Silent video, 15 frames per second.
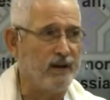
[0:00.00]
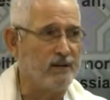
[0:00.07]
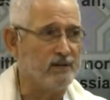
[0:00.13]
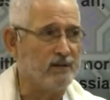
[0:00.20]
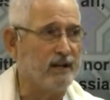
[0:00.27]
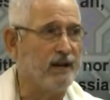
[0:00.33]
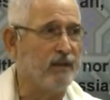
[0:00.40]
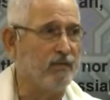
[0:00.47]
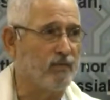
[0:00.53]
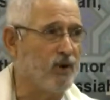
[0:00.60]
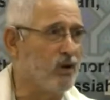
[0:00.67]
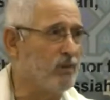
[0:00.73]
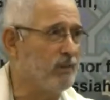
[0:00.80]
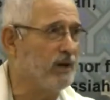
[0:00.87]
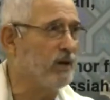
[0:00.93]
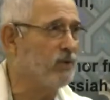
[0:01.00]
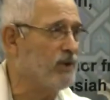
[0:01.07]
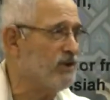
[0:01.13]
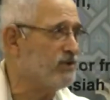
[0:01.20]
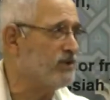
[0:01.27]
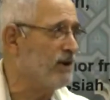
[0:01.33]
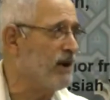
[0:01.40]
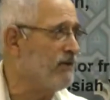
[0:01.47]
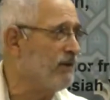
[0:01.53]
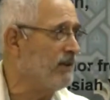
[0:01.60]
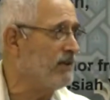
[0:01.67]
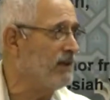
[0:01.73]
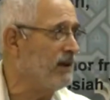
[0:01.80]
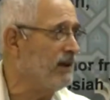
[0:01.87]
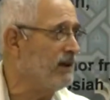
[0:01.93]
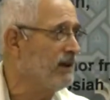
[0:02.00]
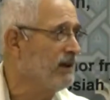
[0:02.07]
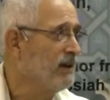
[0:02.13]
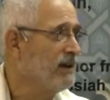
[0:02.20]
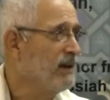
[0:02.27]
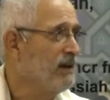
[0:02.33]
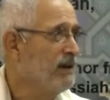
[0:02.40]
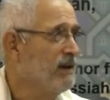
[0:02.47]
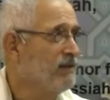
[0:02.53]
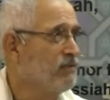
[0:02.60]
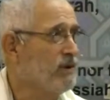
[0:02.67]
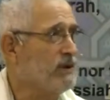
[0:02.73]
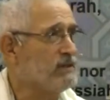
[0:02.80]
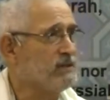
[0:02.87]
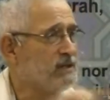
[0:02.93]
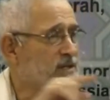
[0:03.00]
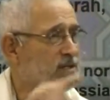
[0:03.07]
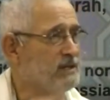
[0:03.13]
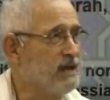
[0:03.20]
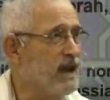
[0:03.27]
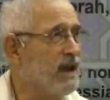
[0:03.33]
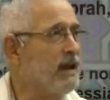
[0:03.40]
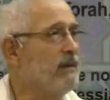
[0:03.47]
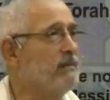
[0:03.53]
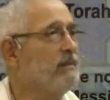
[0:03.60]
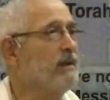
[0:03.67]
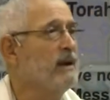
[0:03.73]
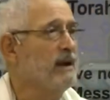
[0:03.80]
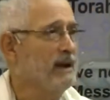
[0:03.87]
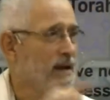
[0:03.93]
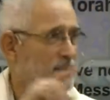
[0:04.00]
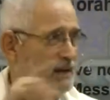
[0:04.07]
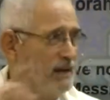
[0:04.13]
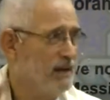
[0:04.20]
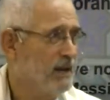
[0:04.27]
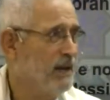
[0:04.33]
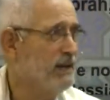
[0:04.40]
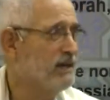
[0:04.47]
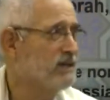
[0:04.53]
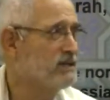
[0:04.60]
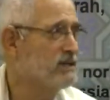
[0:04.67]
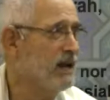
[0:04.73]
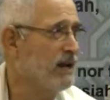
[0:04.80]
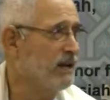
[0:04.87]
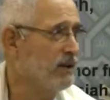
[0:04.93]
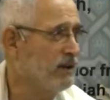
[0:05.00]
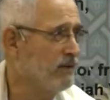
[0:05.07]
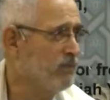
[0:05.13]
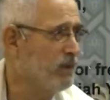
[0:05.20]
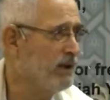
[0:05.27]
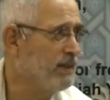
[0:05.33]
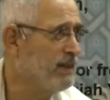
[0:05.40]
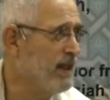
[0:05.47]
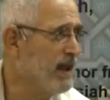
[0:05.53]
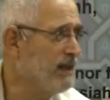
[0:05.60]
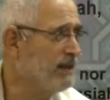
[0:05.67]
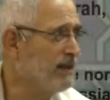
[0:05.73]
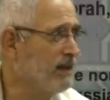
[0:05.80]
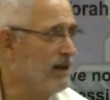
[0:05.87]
this, like Rome and Greece and everything, reached the same in the cycle of what they